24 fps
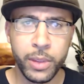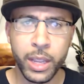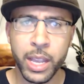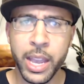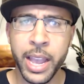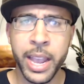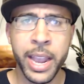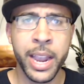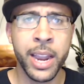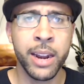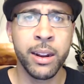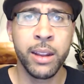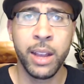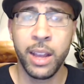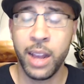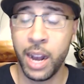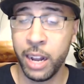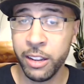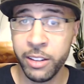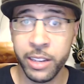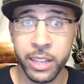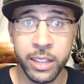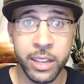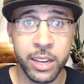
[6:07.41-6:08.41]
And
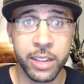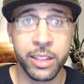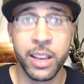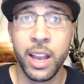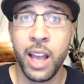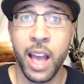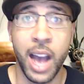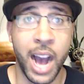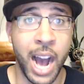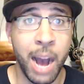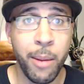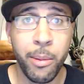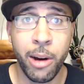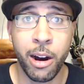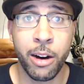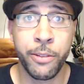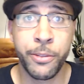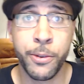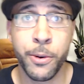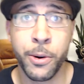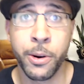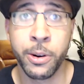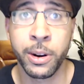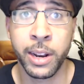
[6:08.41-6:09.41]
I'll tell you this, I'm all
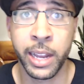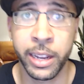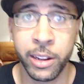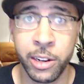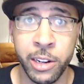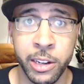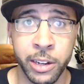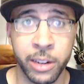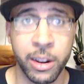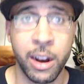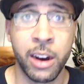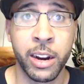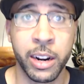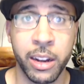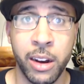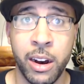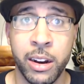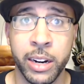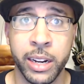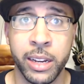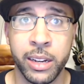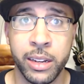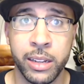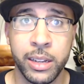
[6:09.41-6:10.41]
for, like, look,
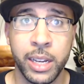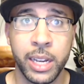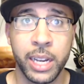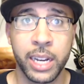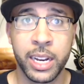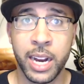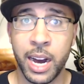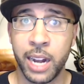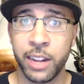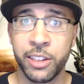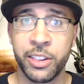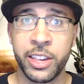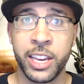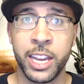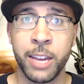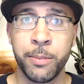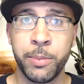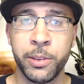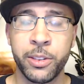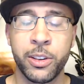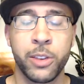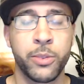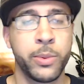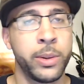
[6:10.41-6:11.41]
on a college
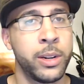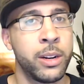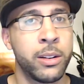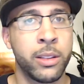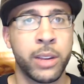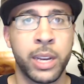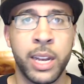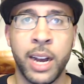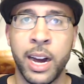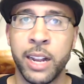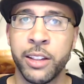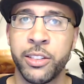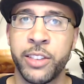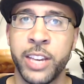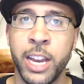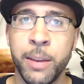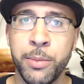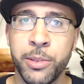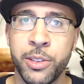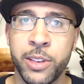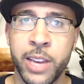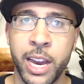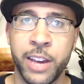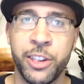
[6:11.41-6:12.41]
campus, because we know the college
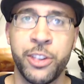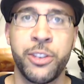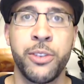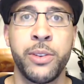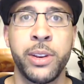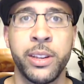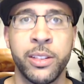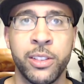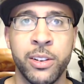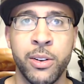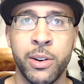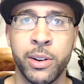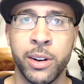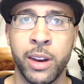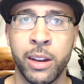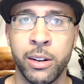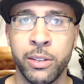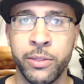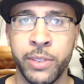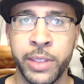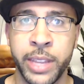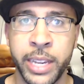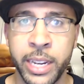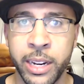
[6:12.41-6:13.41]
campus has got shootings going on
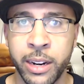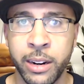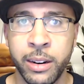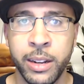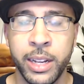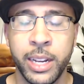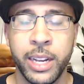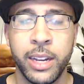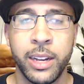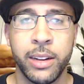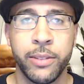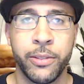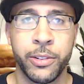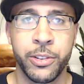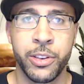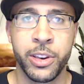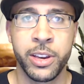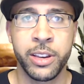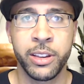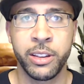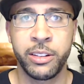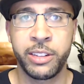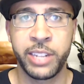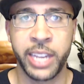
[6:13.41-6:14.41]
over there.
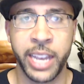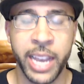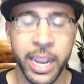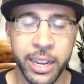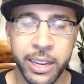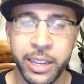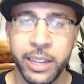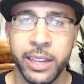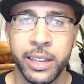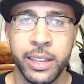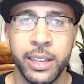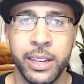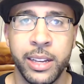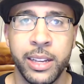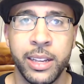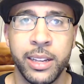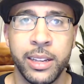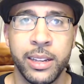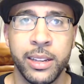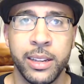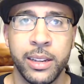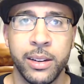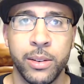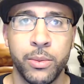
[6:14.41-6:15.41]
Virginia Tech
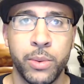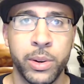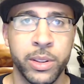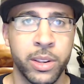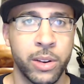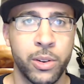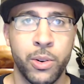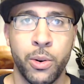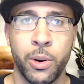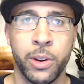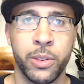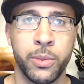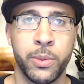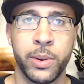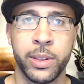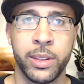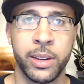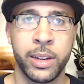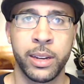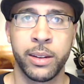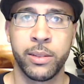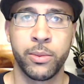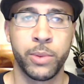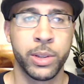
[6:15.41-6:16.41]
was
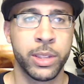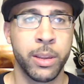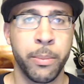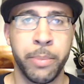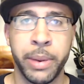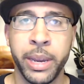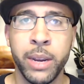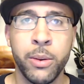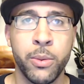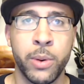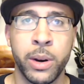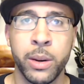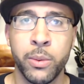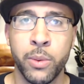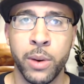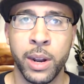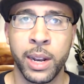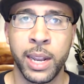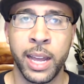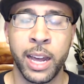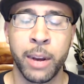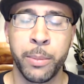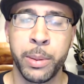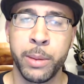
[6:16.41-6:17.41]
a big one where a
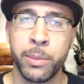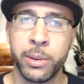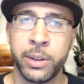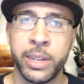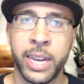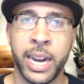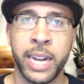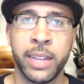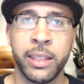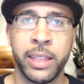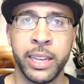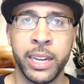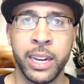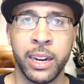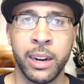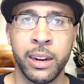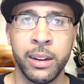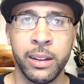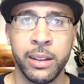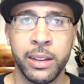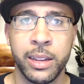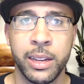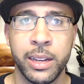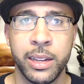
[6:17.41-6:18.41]
lot of people died
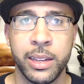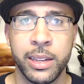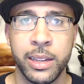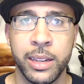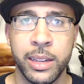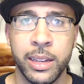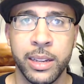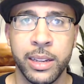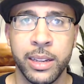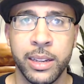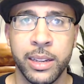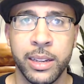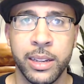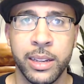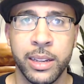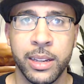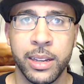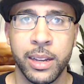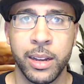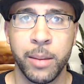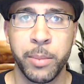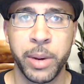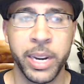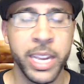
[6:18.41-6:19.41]
there.
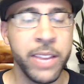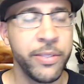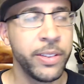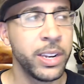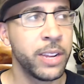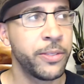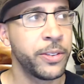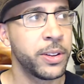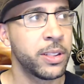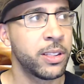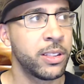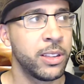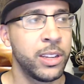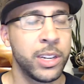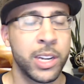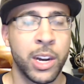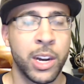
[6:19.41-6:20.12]
But even if it's